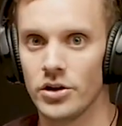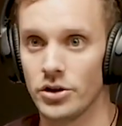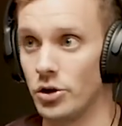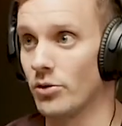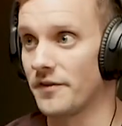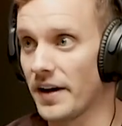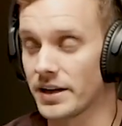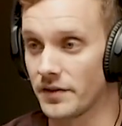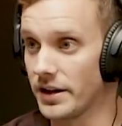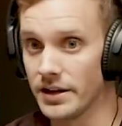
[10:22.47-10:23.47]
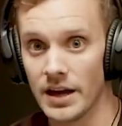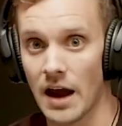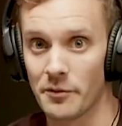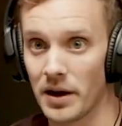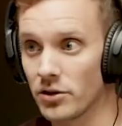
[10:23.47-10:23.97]
you're effectively,
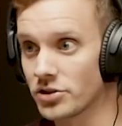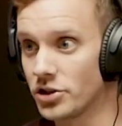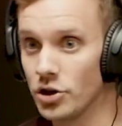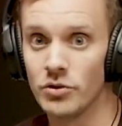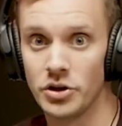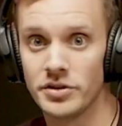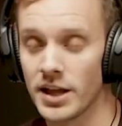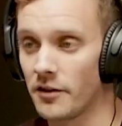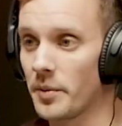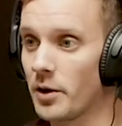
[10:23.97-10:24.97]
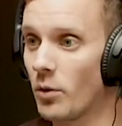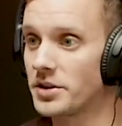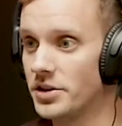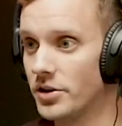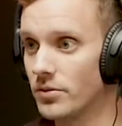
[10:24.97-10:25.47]
everybody looks to you and you tell everybody what
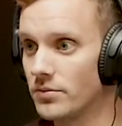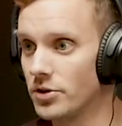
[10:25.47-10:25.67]
to do.